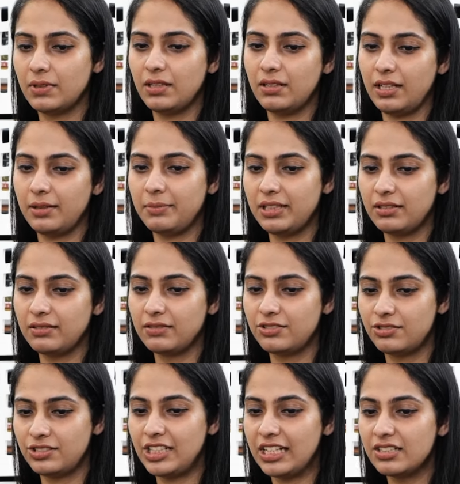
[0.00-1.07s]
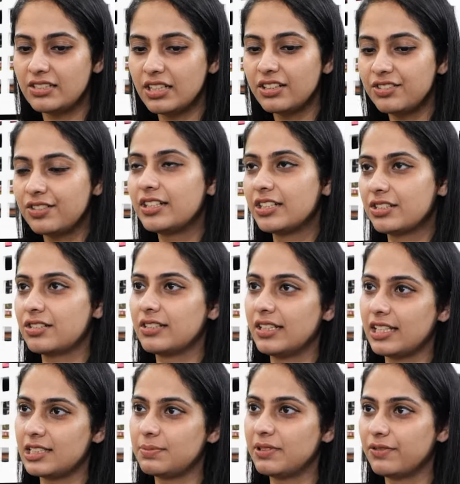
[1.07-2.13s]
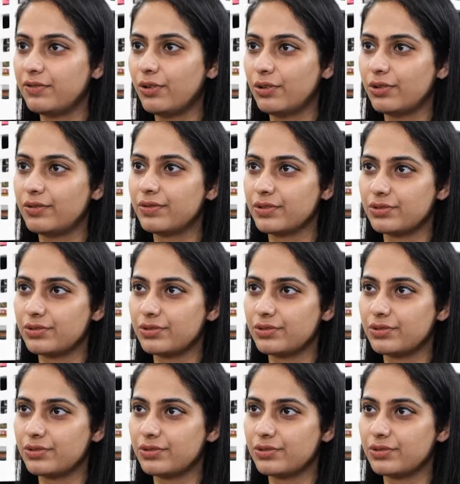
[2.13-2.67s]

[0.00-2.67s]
I mean, changing a tradition that's been followed for